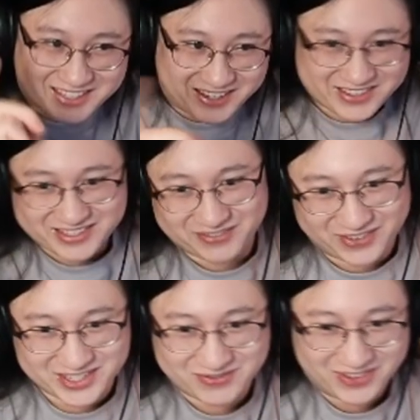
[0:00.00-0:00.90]
That was the
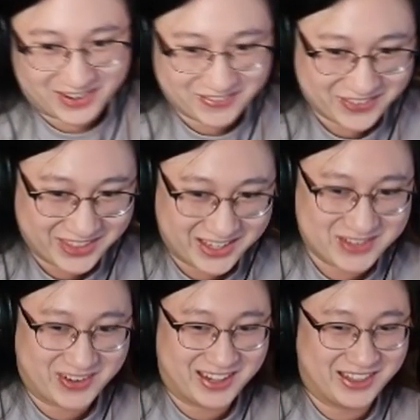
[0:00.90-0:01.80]
first problem.
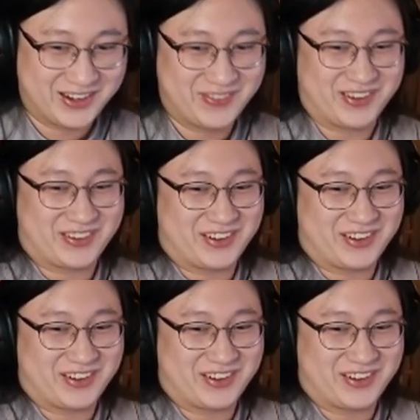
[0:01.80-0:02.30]
Things went a little bit